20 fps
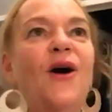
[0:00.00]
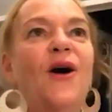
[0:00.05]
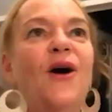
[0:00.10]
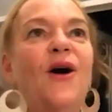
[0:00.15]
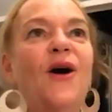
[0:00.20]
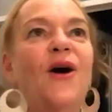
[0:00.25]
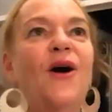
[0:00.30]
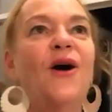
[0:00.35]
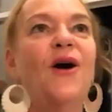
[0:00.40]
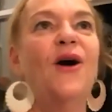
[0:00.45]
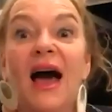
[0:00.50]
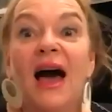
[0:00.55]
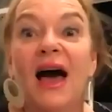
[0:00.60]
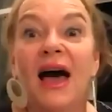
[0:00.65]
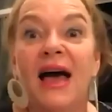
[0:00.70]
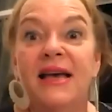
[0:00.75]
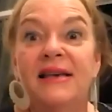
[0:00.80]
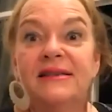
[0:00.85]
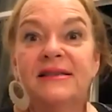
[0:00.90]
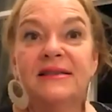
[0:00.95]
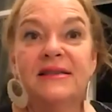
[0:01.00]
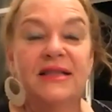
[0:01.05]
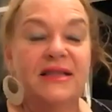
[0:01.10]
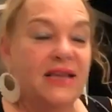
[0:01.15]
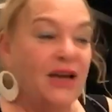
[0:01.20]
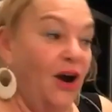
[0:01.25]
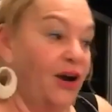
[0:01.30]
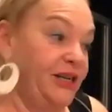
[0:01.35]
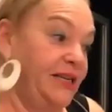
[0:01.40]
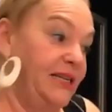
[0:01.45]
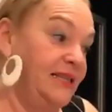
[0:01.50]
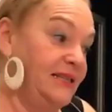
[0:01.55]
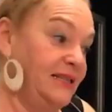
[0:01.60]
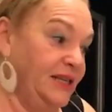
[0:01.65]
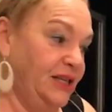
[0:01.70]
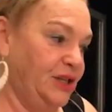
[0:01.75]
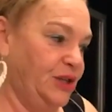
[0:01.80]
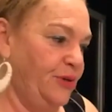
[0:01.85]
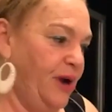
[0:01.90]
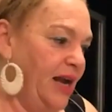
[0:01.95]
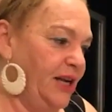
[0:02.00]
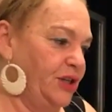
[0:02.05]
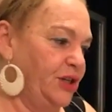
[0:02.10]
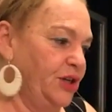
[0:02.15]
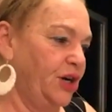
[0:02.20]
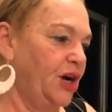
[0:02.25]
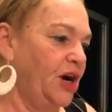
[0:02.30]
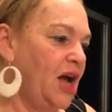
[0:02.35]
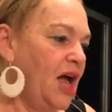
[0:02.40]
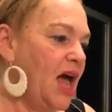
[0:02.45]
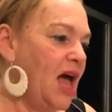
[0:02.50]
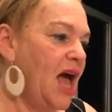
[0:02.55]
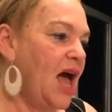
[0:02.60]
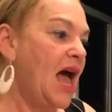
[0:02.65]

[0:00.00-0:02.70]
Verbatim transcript: one of the guys, the artistic director,